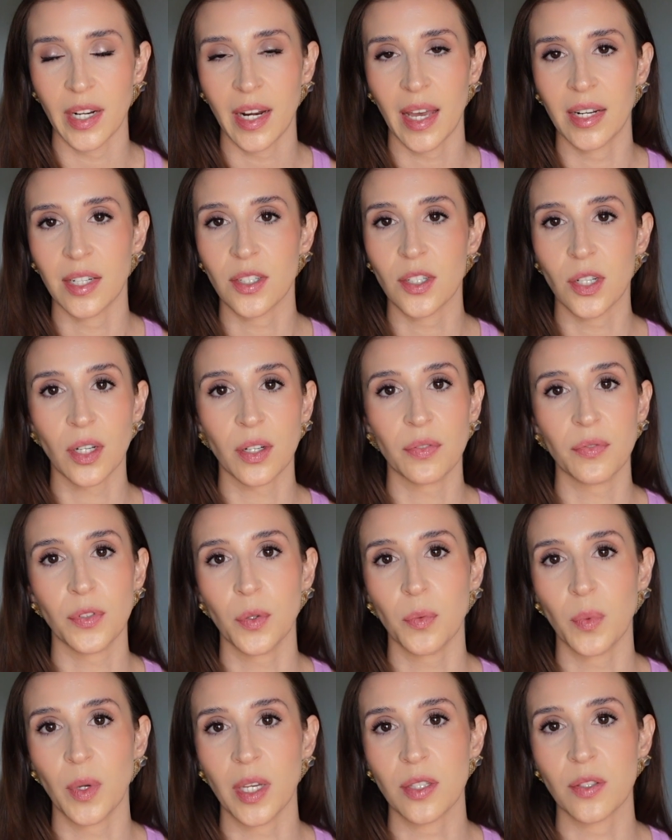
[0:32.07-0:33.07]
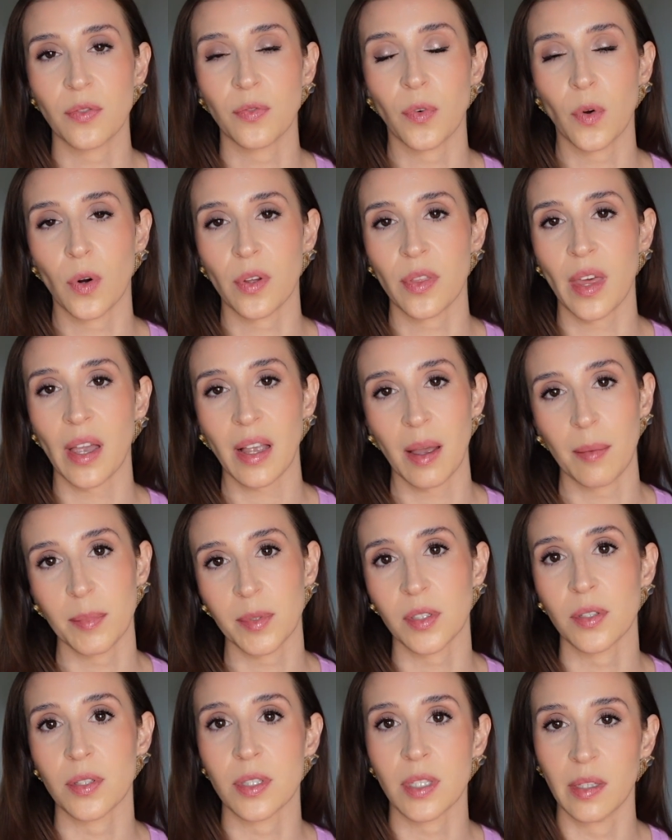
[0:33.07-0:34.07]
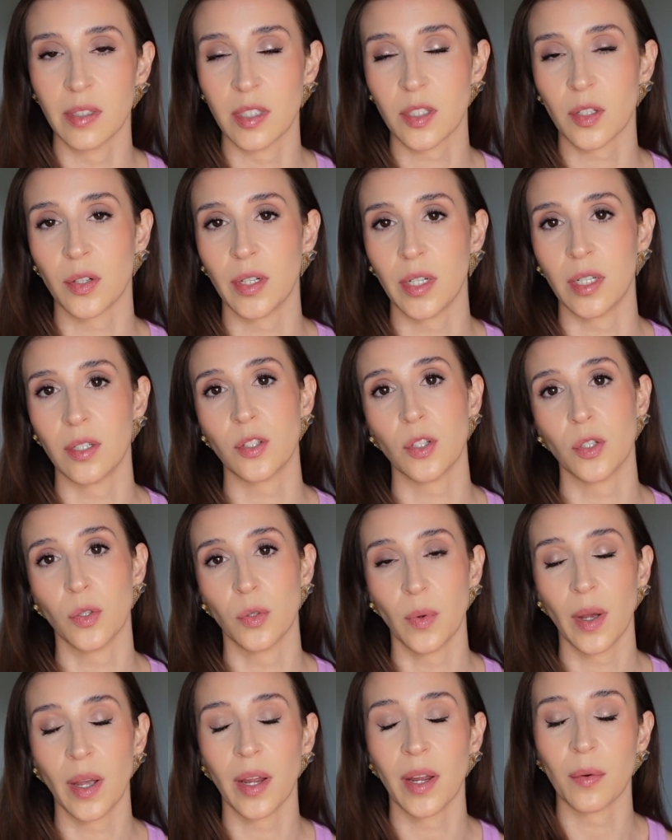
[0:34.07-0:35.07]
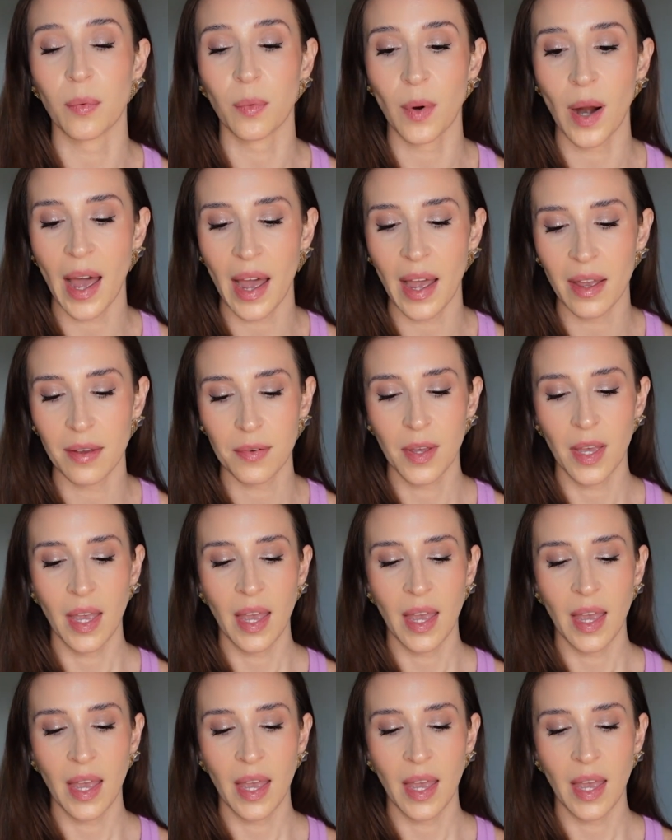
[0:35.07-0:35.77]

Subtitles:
and it took a few weeks for that chemical sunscreen to arrive.